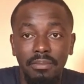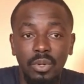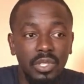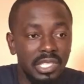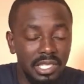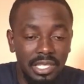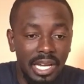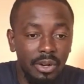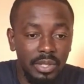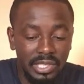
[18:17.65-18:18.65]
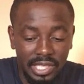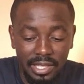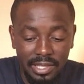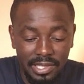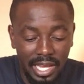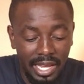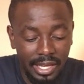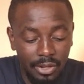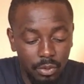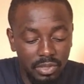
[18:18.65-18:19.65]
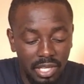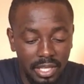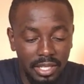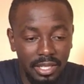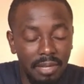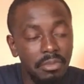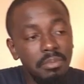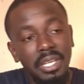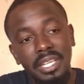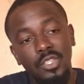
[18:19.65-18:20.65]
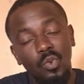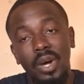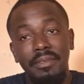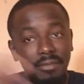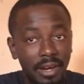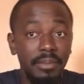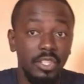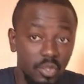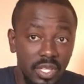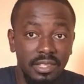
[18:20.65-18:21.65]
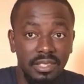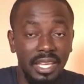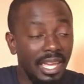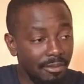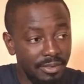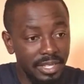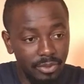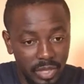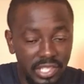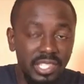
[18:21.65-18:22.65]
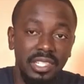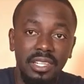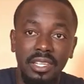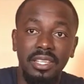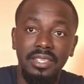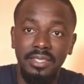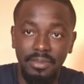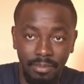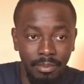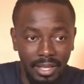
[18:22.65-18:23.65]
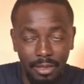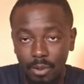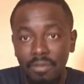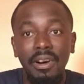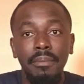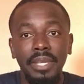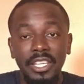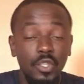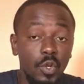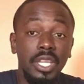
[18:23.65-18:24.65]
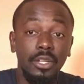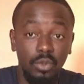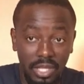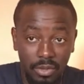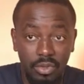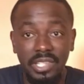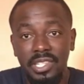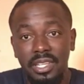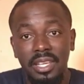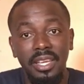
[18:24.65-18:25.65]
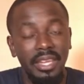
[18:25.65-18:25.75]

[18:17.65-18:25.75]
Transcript: Because I always say this, I cannot take Namibia as one farming unit. Every region method of farming is unique to that region.